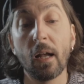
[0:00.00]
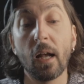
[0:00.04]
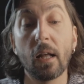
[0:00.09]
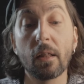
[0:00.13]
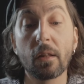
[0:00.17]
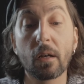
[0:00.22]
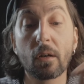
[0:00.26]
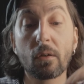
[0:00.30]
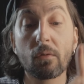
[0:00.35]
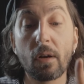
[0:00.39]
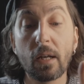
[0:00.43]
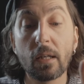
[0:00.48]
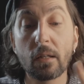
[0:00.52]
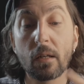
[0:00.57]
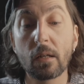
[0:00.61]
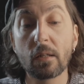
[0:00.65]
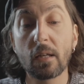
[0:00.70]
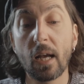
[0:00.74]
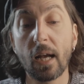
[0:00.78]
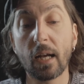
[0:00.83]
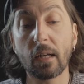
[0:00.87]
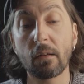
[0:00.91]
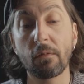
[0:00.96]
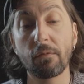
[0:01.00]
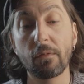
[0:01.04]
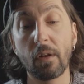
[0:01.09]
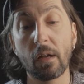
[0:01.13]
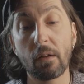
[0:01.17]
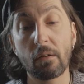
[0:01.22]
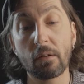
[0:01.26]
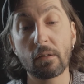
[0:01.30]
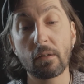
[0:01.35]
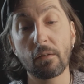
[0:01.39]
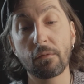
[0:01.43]
in the great detective
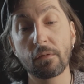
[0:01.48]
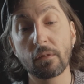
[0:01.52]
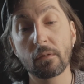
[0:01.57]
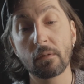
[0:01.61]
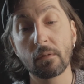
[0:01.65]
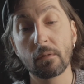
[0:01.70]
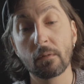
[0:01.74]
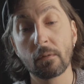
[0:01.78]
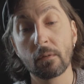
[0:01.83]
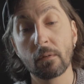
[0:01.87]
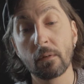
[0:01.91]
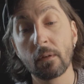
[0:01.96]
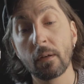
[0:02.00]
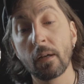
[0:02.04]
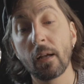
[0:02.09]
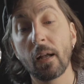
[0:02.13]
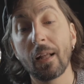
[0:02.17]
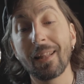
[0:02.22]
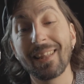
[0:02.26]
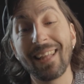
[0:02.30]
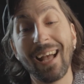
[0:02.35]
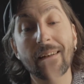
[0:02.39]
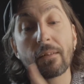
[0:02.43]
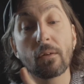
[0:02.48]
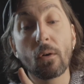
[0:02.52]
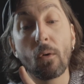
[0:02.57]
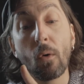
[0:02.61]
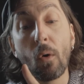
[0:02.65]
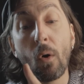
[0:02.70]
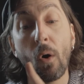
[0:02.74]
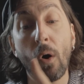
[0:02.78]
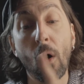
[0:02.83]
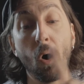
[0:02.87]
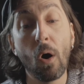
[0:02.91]
narratives, that
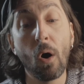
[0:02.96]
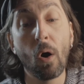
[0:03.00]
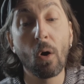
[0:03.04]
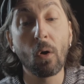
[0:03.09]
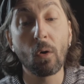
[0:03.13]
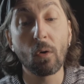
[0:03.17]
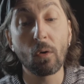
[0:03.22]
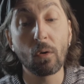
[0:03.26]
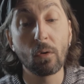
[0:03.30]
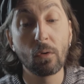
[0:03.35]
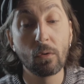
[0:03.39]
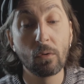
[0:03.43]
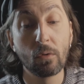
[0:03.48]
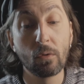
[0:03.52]
all